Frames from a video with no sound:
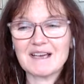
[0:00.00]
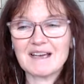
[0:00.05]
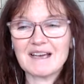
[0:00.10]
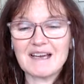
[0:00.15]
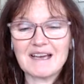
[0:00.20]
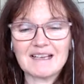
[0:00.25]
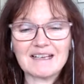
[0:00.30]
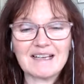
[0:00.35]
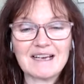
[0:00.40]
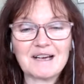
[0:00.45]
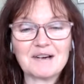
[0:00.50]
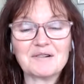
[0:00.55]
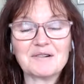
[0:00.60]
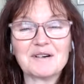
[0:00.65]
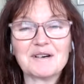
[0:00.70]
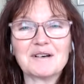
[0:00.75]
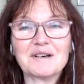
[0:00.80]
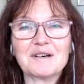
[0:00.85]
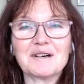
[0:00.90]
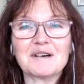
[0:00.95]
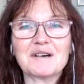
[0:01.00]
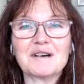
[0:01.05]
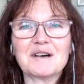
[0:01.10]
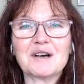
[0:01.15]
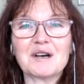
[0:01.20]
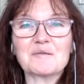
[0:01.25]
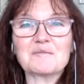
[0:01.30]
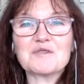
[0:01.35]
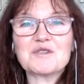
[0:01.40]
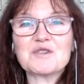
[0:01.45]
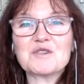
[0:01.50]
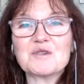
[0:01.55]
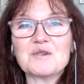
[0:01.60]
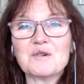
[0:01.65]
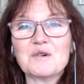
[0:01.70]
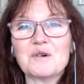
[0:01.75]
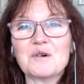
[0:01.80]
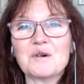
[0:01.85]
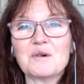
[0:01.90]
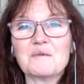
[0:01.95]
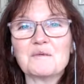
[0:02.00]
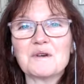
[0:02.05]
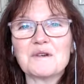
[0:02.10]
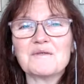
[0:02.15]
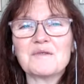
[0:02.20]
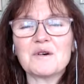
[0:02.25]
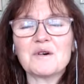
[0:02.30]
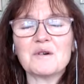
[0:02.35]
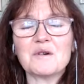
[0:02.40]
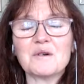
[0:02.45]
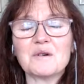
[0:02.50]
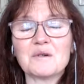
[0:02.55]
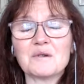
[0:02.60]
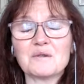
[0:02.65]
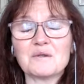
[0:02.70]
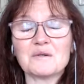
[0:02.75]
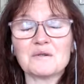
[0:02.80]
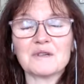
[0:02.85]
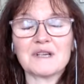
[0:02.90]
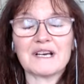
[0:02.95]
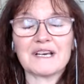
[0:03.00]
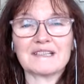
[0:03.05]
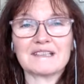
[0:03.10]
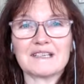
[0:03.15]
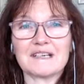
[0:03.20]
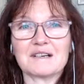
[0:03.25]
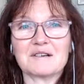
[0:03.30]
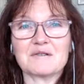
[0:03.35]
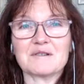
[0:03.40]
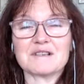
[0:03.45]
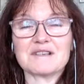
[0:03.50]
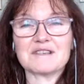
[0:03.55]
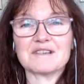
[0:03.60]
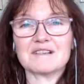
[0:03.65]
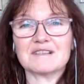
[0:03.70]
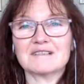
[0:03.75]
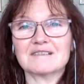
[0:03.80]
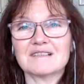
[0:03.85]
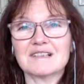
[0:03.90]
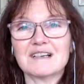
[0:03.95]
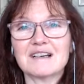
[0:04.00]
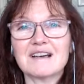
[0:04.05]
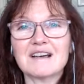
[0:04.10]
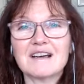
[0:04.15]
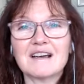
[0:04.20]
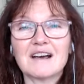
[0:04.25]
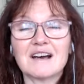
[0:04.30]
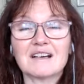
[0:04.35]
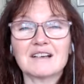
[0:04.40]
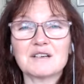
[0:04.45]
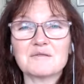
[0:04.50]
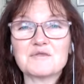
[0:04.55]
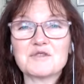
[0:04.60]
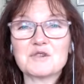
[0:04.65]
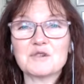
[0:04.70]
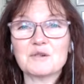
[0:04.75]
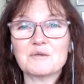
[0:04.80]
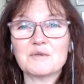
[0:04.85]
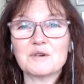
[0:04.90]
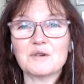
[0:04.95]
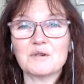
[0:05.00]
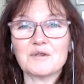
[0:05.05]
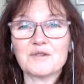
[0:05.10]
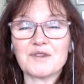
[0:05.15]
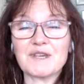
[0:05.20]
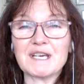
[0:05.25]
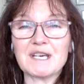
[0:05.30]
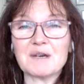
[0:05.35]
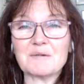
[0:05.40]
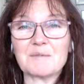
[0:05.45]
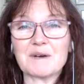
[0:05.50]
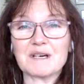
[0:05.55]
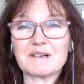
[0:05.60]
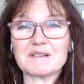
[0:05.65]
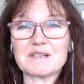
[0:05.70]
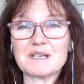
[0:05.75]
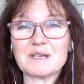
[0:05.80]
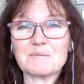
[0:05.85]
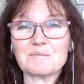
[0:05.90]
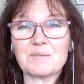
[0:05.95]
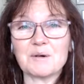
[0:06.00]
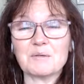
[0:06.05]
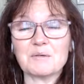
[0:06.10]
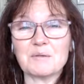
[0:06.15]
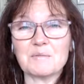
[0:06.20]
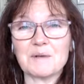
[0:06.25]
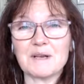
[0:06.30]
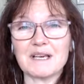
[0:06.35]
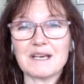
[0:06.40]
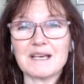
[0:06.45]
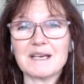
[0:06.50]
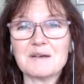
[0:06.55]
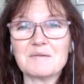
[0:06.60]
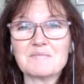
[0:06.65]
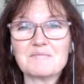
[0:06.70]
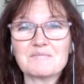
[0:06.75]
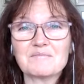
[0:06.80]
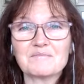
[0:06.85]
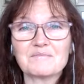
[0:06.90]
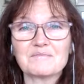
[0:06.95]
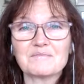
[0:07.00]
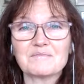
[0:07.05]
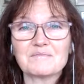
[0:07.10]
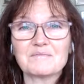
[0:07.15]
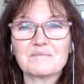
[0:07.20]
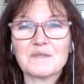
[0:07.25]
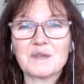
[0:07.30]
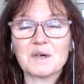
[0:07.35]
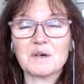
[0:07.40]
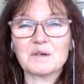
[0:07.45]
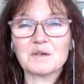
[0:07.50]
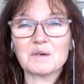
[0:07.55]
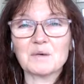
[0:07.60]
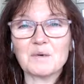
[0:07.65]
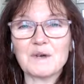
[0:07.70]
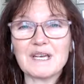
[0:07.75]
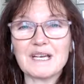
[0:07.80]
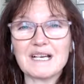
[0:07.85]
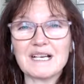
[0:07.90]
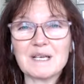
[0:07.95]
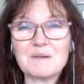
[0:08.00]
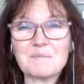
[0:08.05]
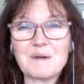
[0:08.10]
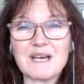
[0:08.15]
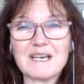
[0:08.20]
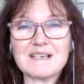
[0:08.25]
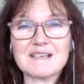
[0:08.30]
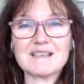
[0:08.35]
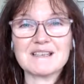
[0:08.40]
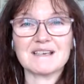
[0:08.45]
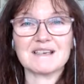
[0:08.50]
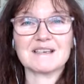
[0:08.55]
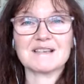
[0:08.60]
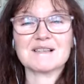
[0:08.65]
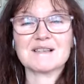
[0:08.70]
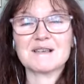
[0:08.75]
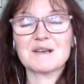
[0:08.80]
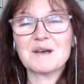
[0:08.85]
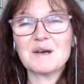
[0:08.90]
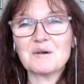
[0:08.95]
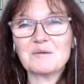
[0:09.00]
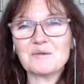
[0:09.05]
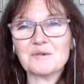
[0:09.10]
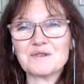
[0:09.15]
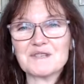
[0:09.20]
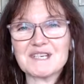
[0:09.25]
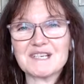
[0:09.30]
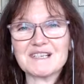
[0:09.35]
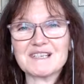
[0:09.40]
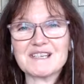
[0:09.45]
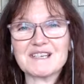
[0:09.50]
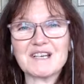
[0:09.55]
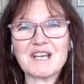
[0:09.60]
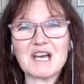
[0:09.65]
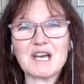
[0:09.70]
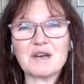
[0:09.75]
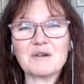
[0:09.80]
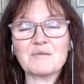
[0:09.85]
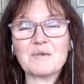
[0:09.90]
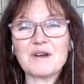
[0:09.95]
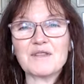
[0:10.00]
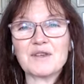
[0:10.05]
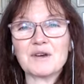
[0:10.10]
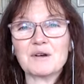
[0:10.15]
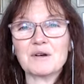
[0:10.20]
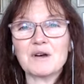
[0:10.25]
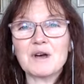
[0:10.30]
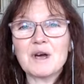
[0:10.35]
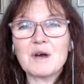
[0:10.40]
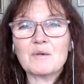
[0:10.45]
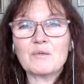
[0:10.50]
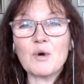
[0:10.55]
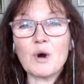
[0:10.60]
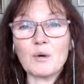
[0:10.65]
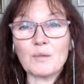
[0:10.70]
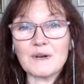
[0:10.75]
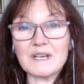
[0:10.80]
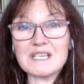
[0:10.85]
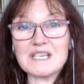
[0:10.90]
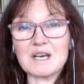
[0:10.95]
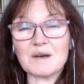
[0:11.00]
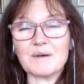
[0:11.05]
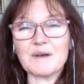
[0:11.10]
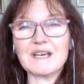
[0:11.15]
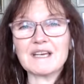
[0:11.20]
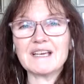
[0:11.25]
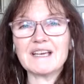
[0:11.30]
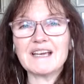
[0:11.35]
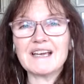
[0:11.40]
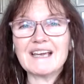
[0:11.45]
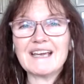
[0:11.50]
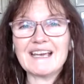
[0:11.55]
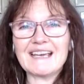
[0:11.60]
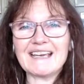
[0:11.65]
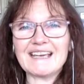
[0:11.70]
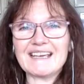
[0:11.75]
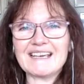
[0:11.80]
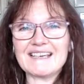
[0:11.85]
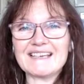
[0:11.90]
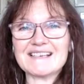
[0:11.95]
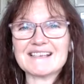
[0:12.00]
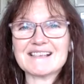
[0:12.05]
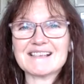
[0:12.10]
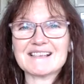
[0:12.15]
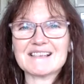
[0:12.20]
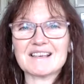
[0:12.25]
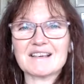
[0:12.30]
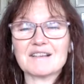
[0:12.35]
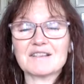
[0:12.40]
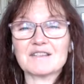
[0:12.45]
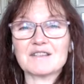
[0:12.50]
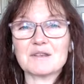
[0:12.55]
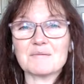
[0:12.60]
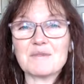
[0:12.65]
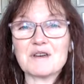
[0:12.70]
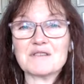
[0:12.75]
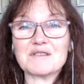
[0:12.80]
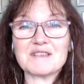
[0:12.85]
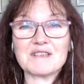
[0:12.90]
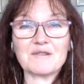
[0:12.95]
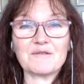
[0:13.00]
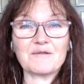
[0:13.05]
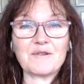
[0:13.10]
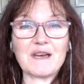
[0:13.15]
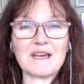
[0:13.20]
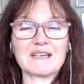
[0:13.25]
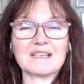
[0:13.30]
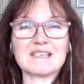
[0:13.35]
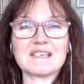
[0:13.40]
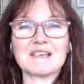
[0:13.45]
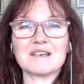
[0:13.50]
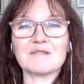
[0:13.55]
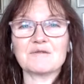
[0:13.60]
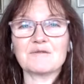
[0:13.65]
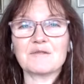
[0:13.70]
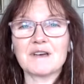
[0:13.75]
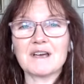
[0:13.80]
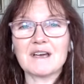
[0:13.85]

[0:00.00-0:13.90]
Now, I'm sure we've all had that question, and I'm sure we all think about it probably on a weekly basis, wanting to know whether what we're doing is the most effective